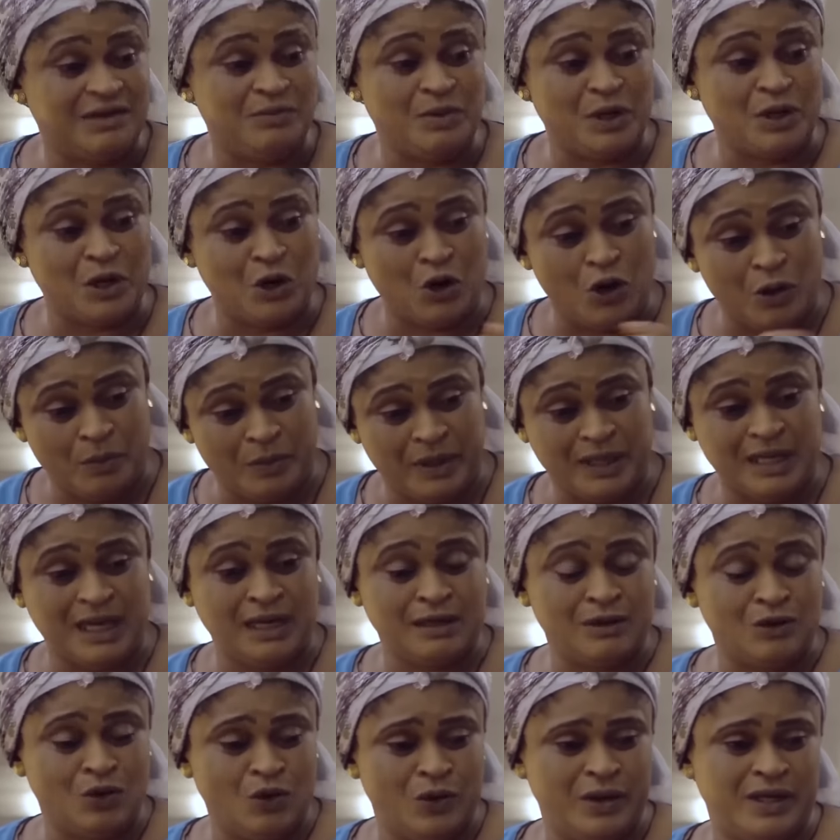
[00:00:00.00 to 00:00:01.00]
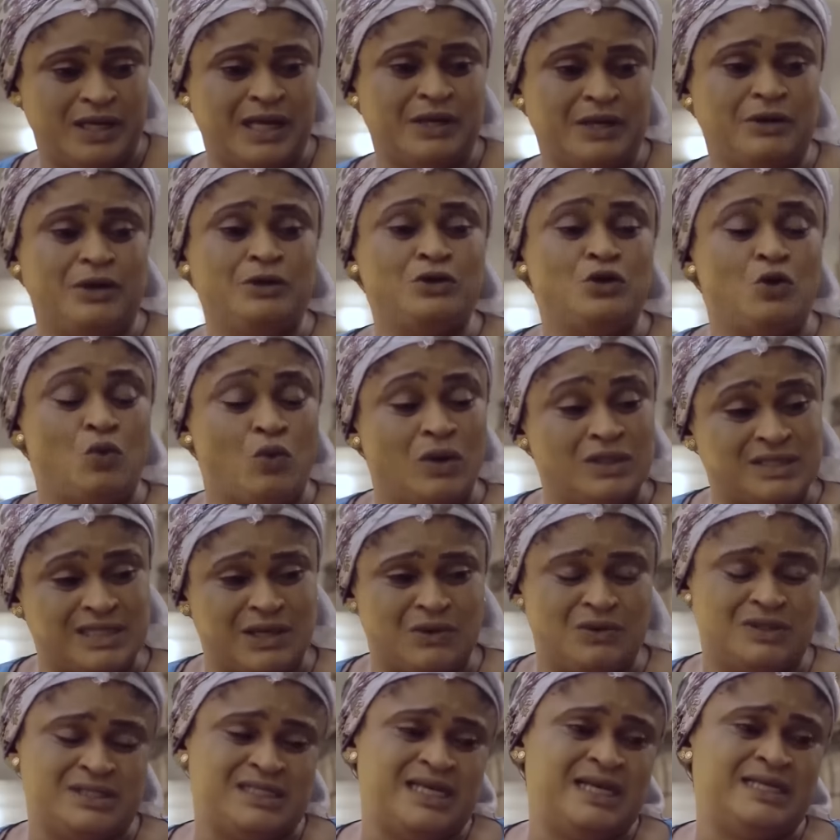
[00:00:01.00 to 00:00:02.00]
been coming and going. I don't know what I will
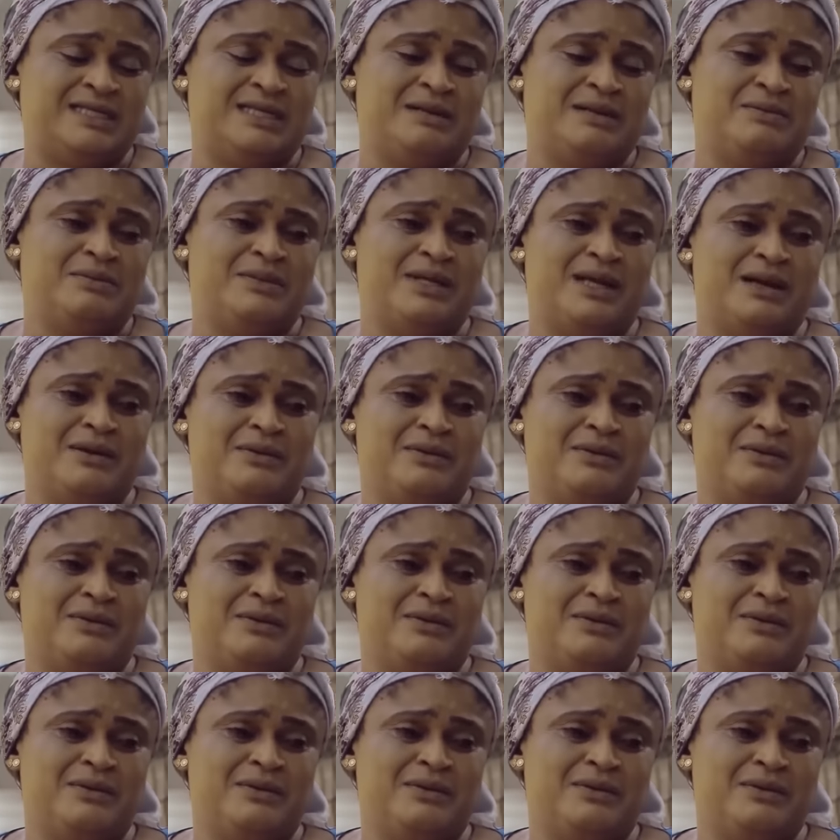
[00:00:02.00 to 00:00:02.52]
tell them now.